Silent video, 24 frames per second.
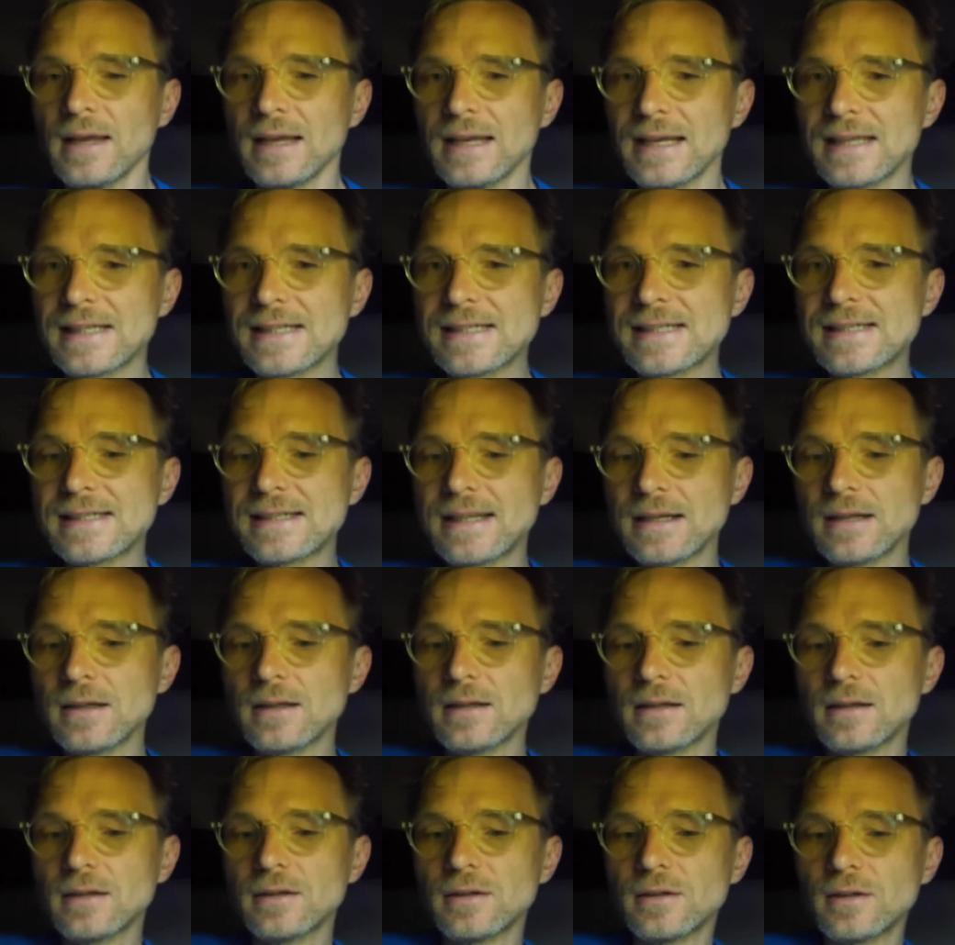It's
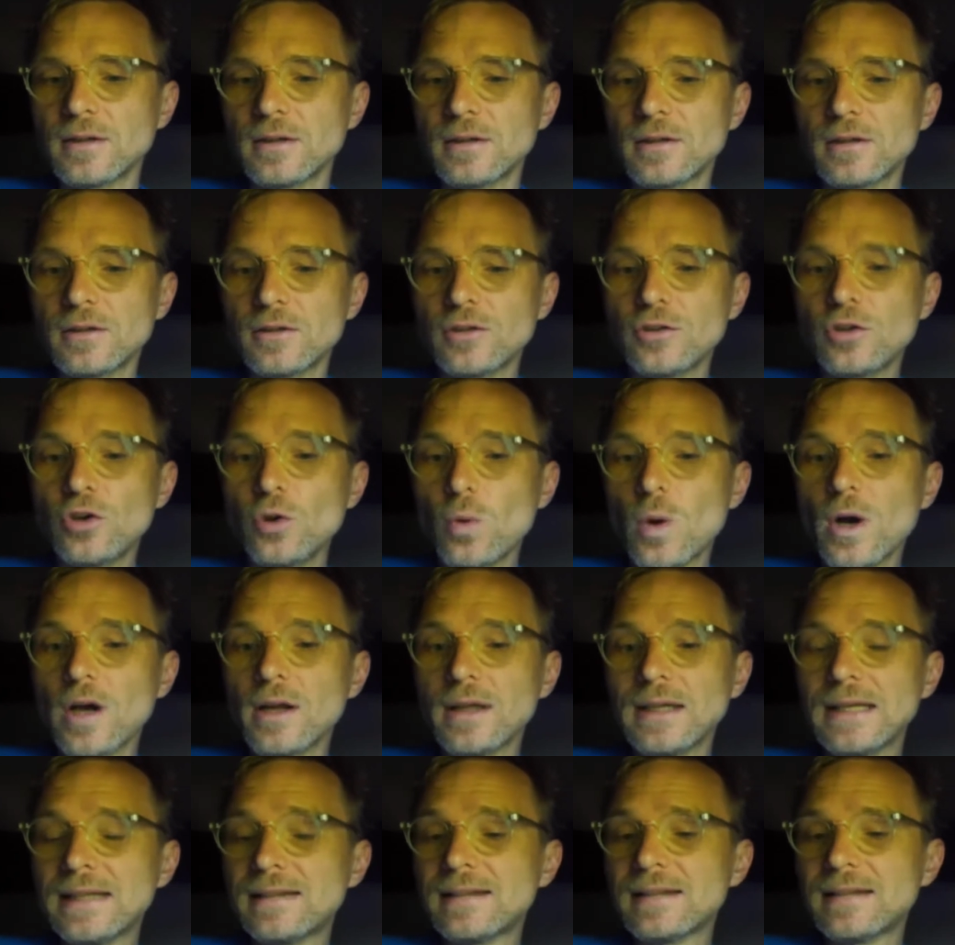still too
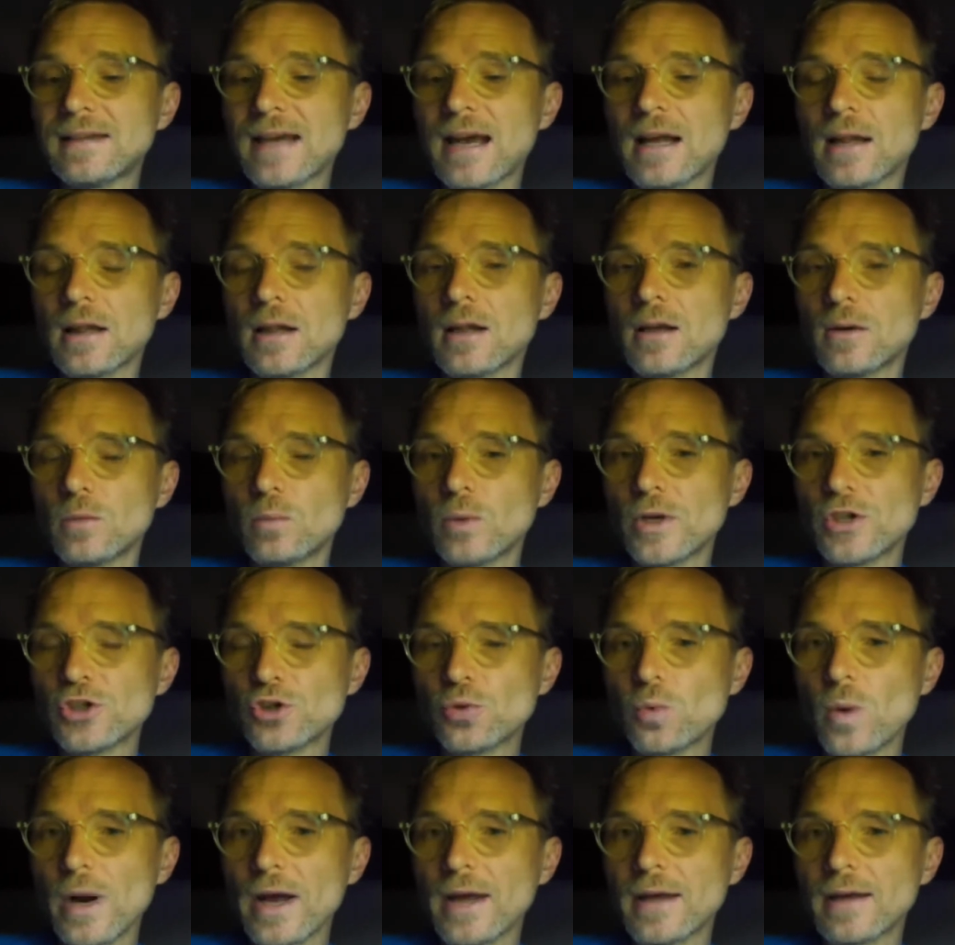early to tell
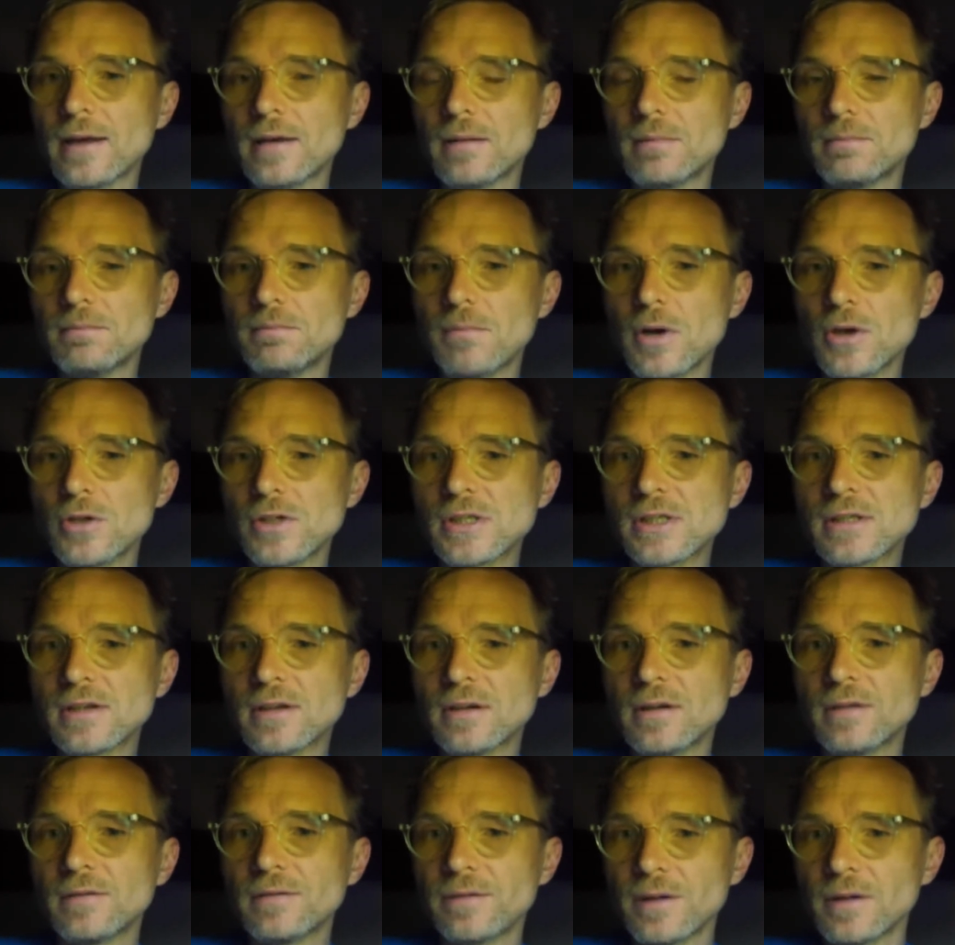which way most
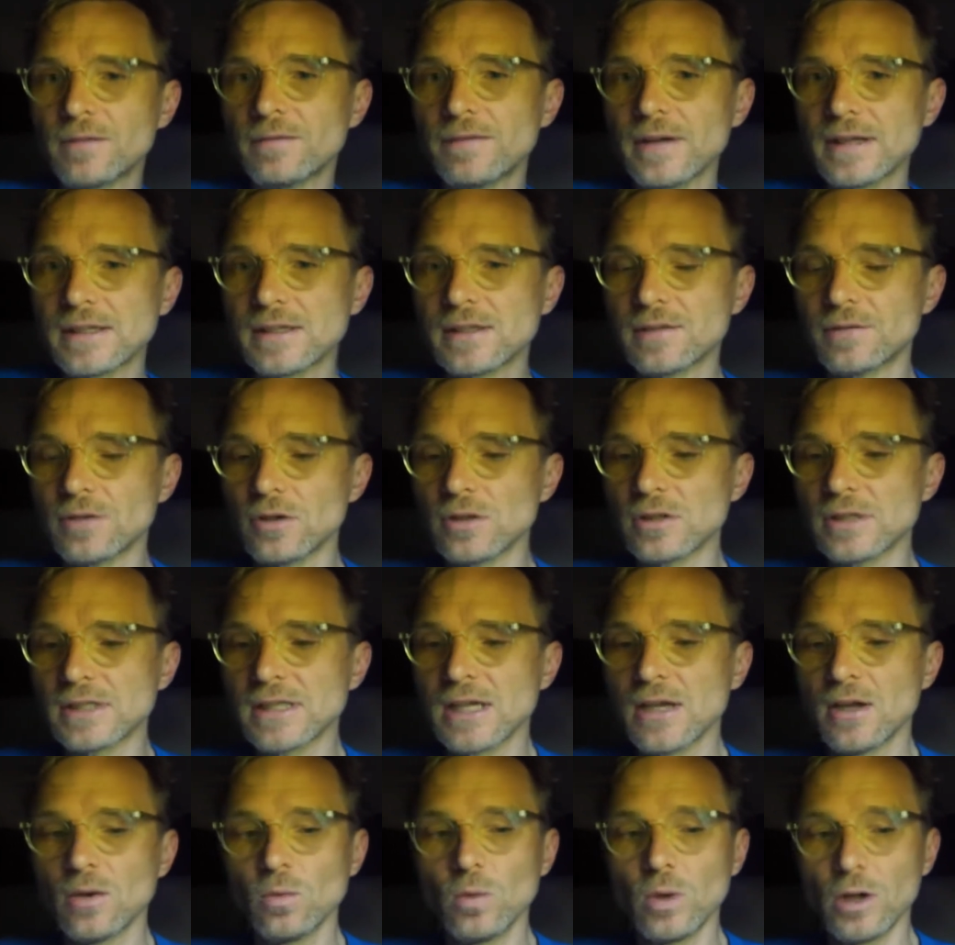film festivals
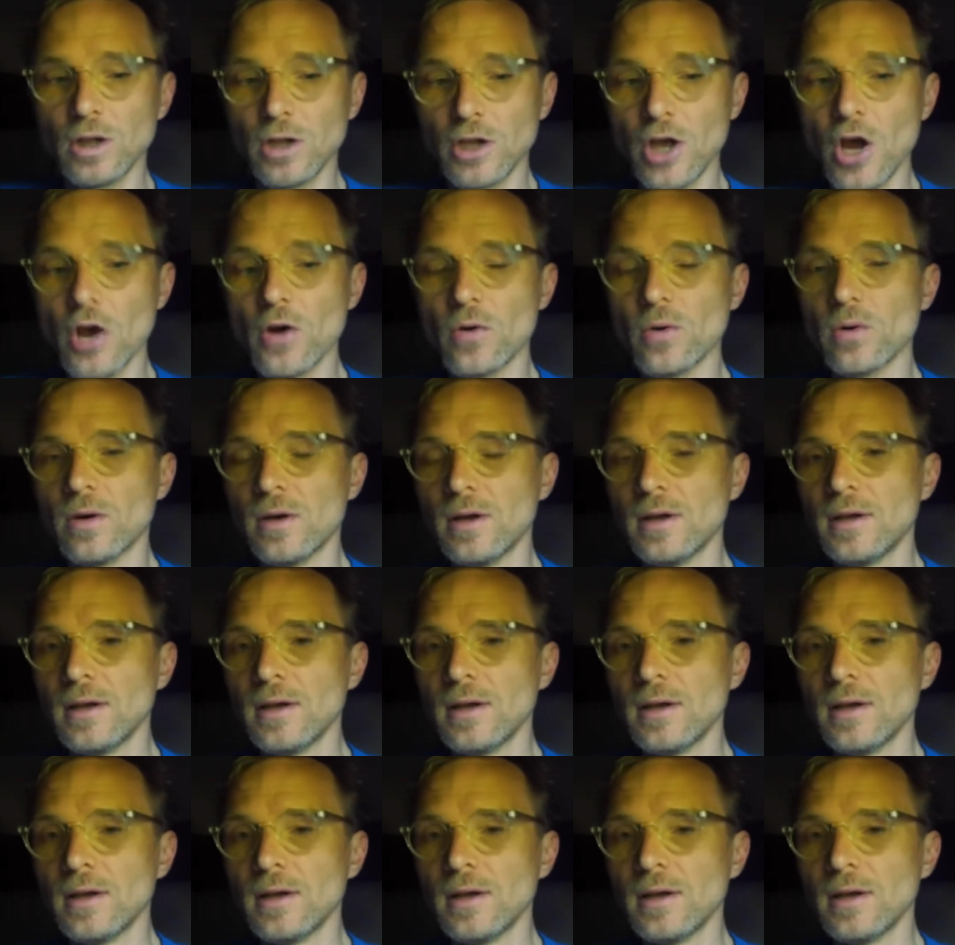will go,